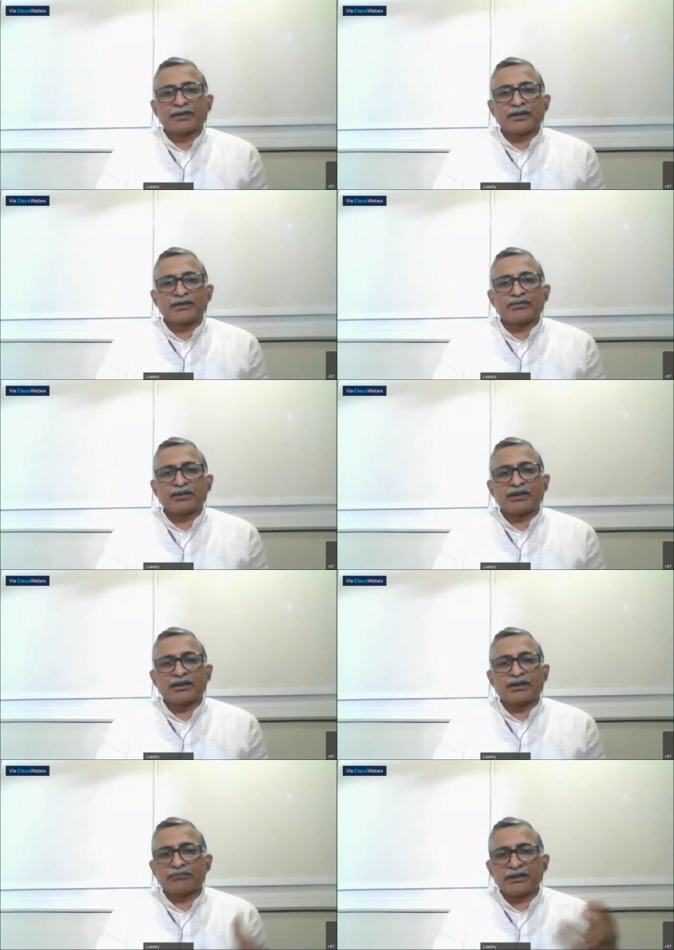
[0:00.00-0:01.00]
And
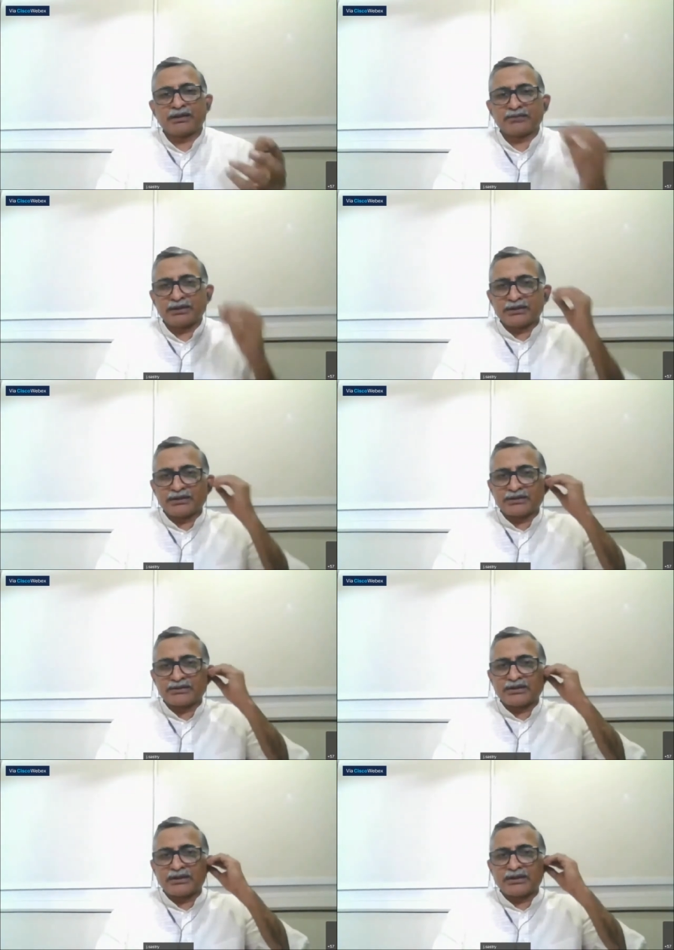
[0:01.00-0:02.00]
today, many of the
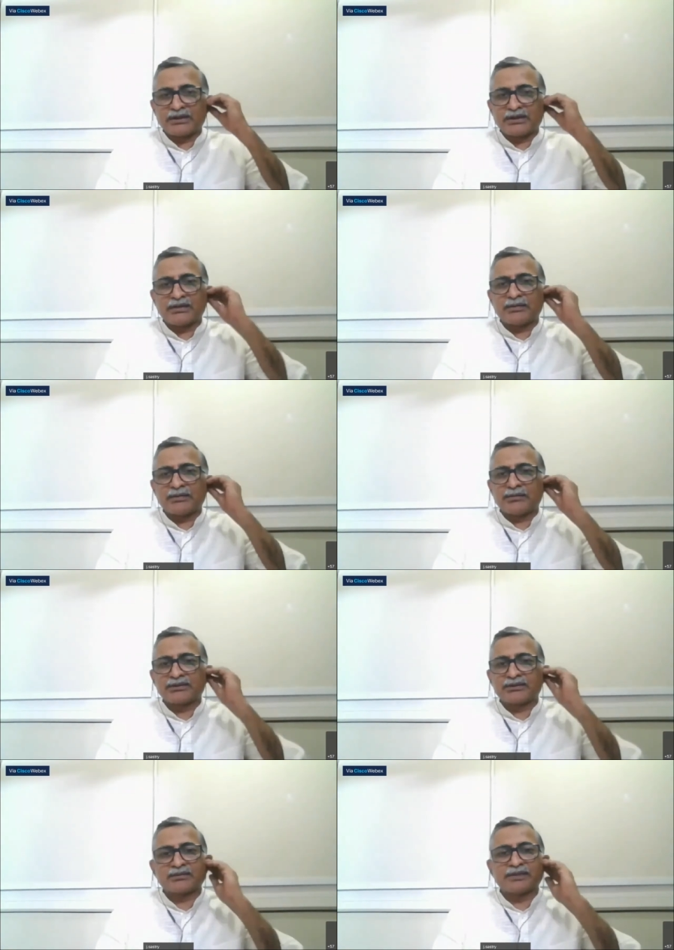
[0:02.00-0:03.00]
industry uh,
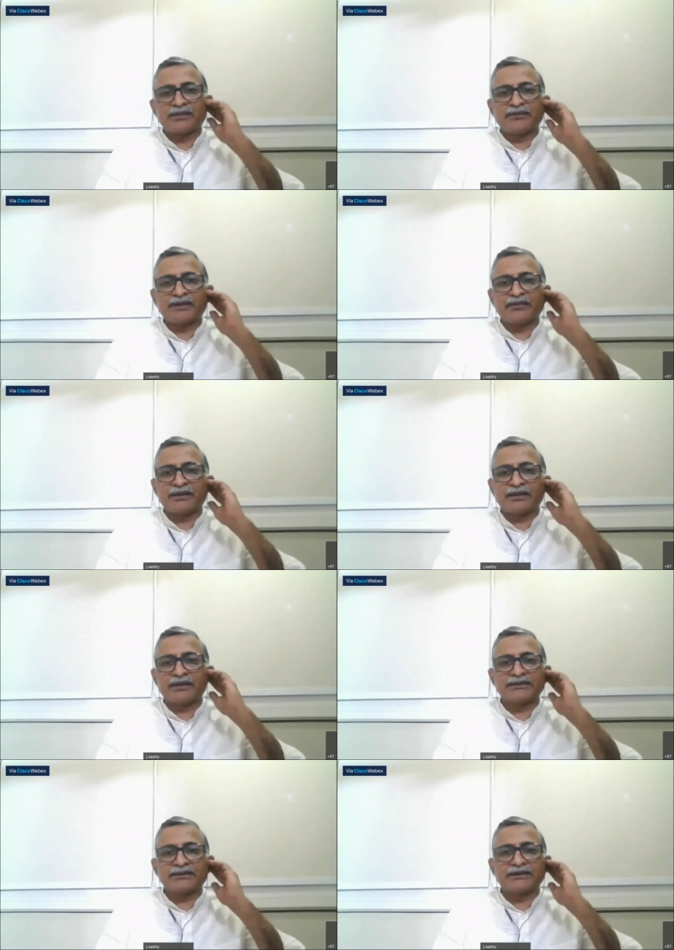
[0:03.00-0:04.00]
members are benefited
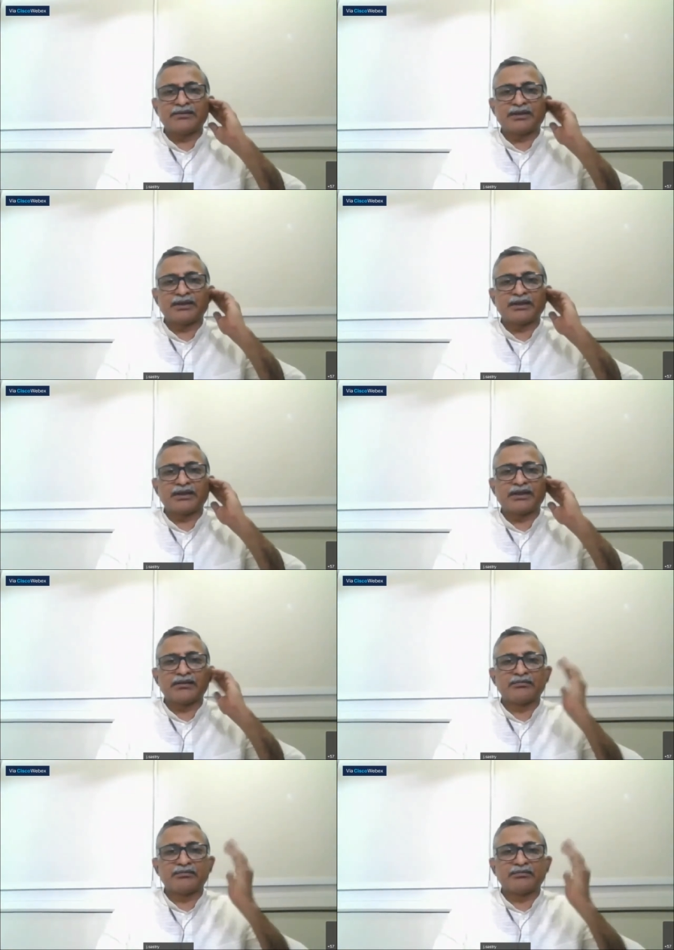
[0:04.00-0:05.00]
by his endeavor
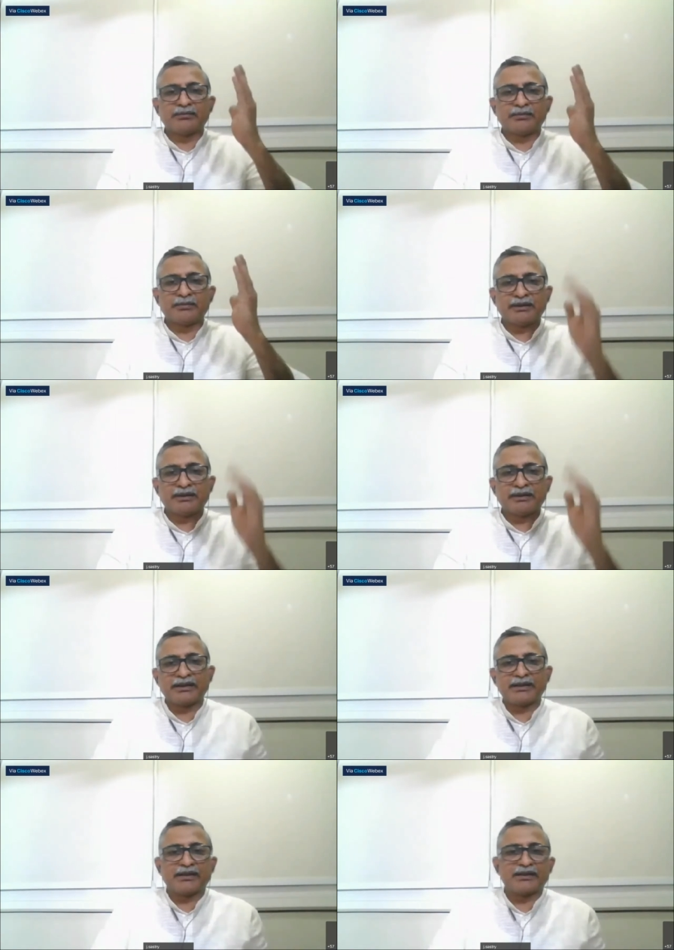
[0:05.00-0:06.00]
a,
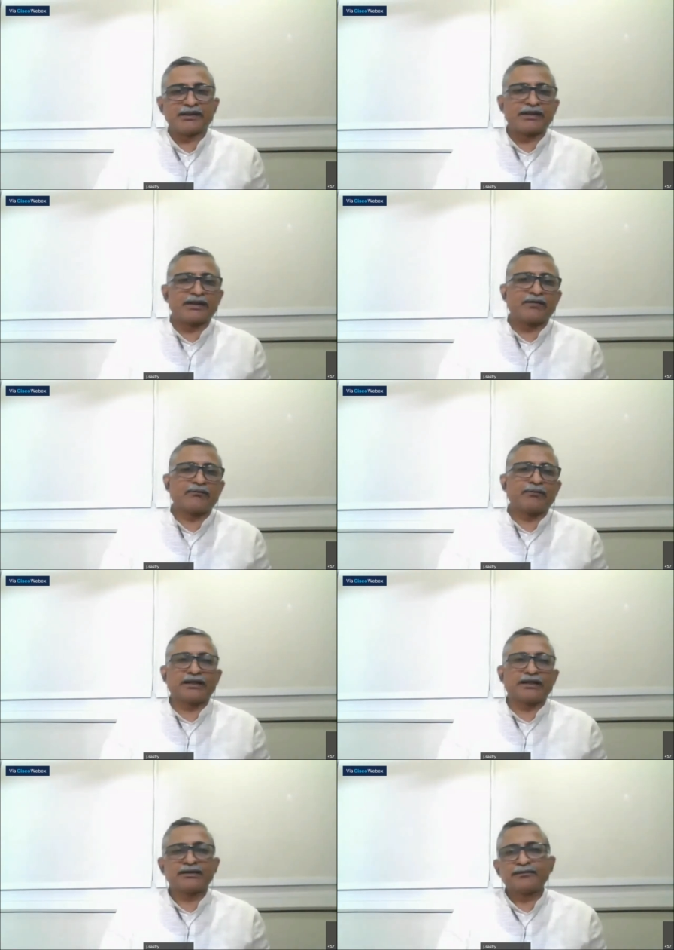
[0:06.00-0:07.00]
decade, a decade and a
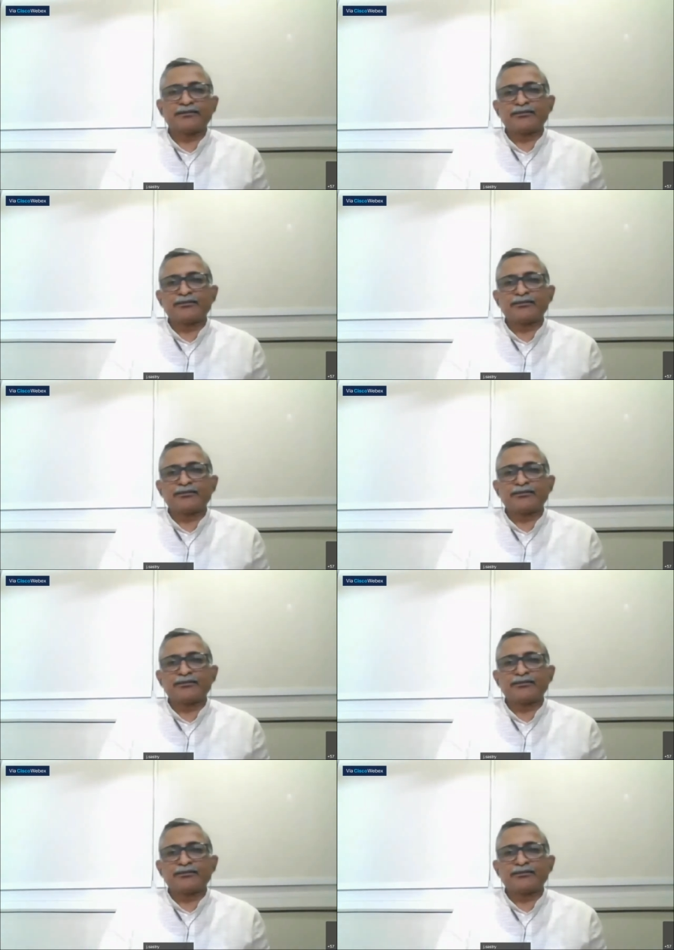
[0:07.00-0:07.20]
back.